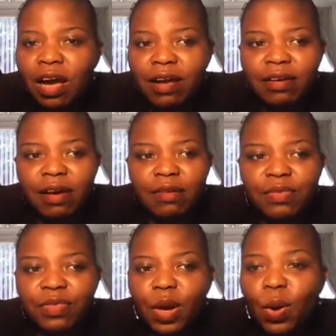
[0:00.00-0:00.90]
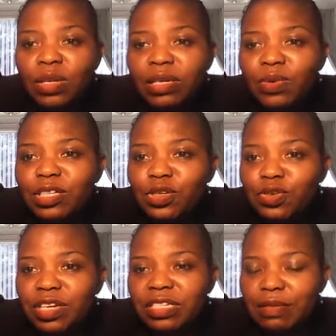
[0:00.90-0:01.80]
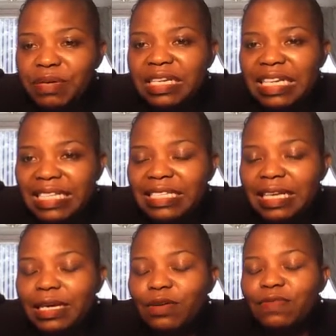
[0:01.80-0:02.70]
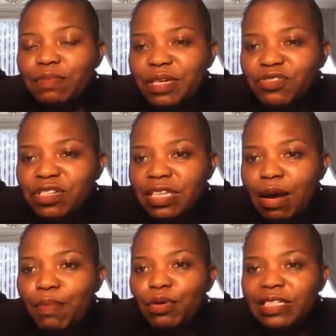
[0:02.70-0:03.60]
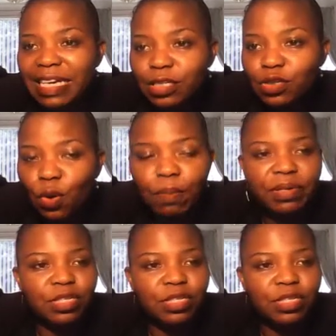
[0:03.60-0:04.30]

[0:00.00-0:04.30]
and the only way to create a pin inside of the Pinterest app on desktop